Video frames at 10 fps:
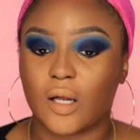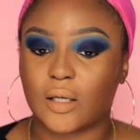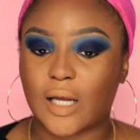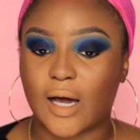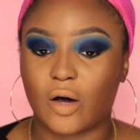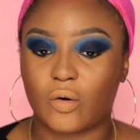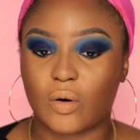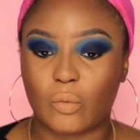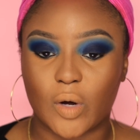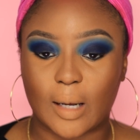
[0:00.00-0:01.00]
Now,
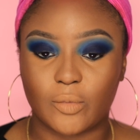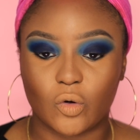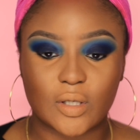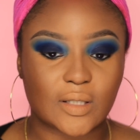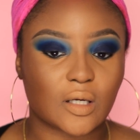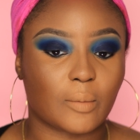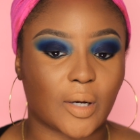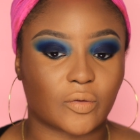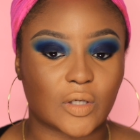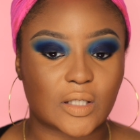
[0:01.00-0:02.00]
what I'm noticing
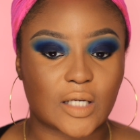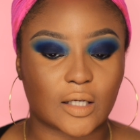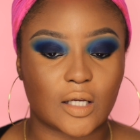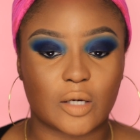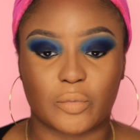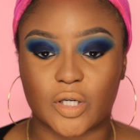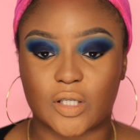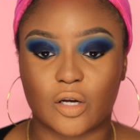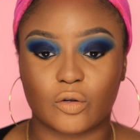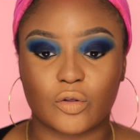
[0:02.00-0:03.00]
about this technique in
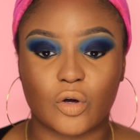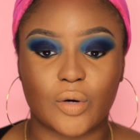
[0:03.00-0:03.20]
particular though,